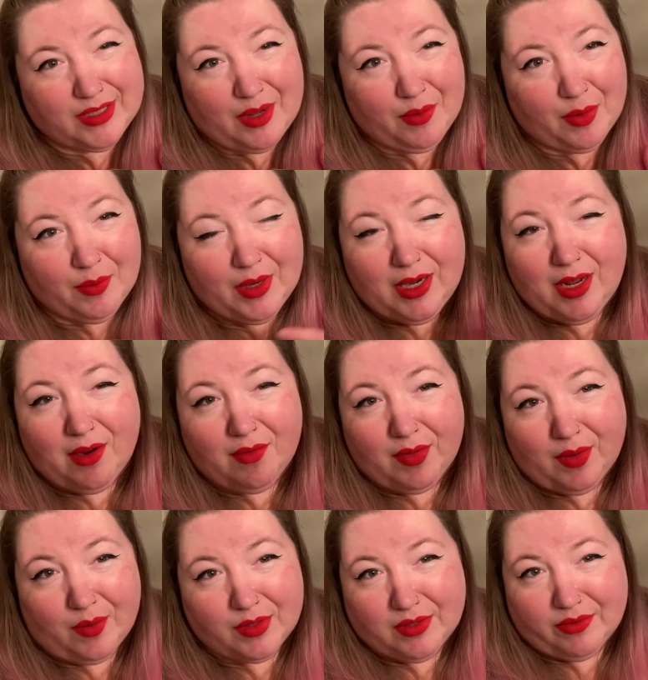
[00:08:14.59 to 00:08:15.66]
that we're reading over the
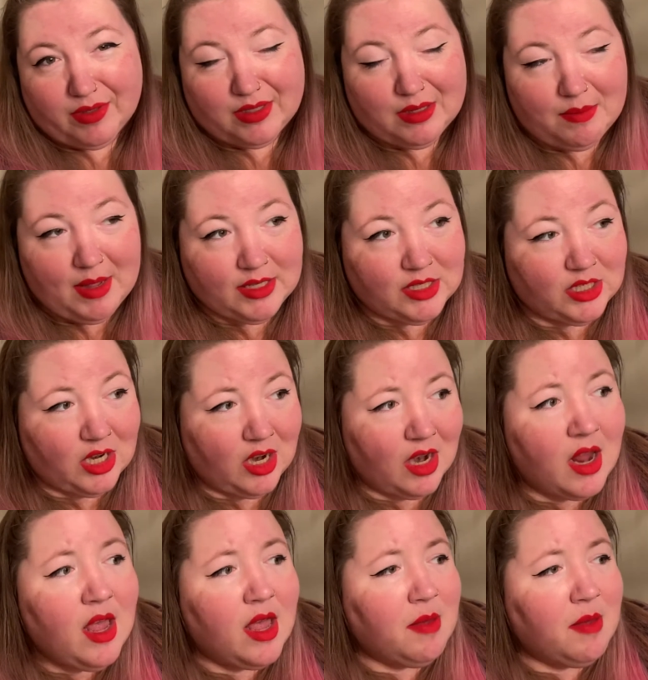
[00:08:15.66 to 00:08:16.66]
course of the semester,